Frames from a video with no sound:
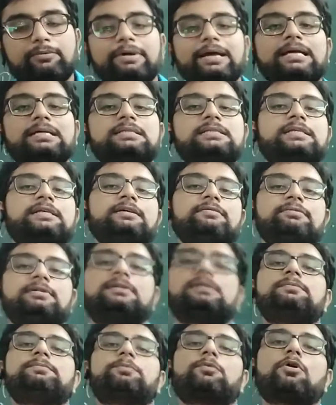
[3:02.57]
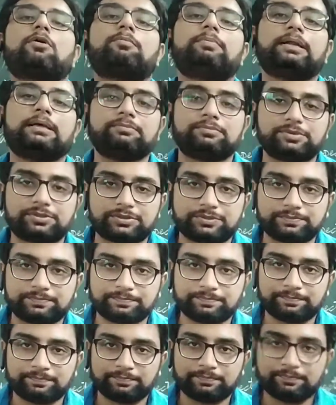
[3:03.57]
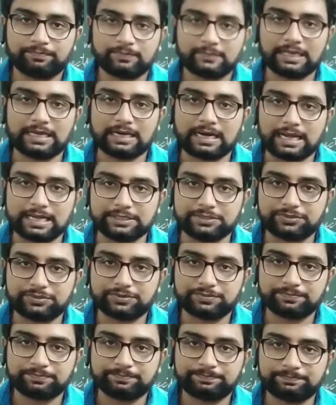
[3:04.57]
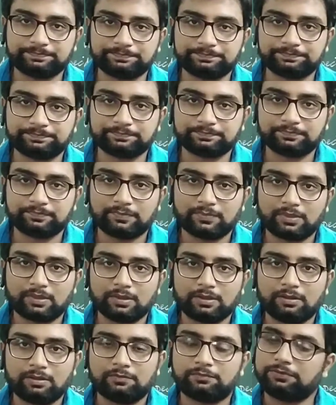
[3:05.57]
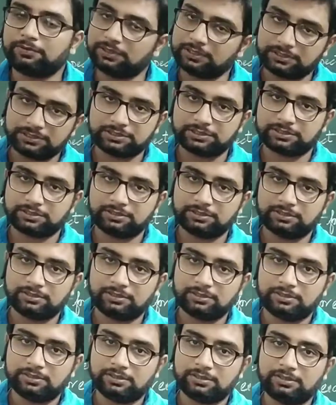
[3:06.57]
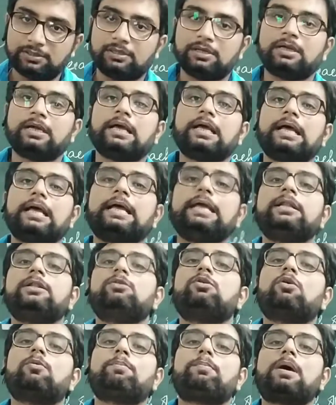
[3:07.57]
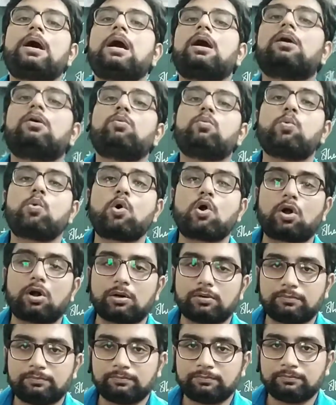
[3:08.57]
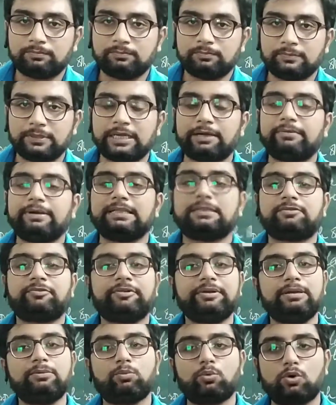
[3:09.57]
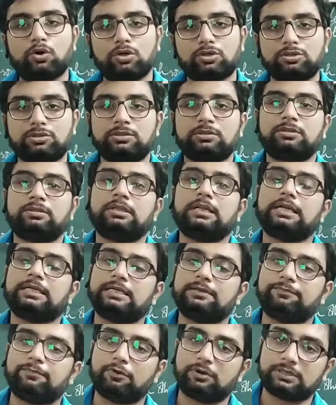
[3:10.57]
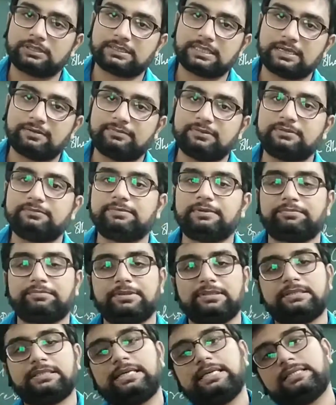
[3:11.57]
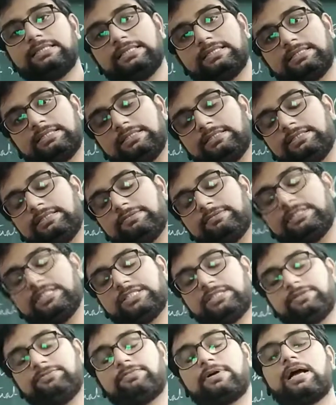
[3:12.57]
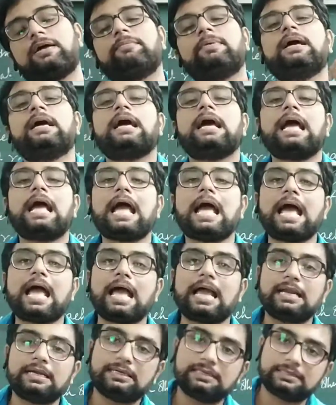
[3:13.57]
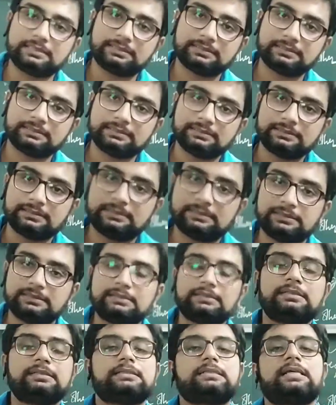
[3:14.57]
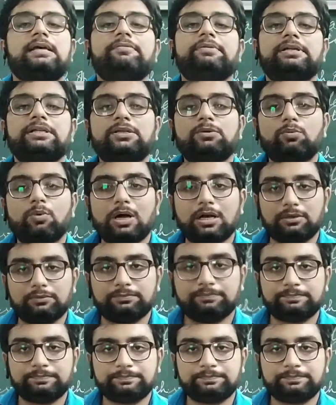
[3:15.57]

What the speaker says: were several problems arise. First, Indo-Pak War. There were three wars: 1947, 56, 66, 65, and 71.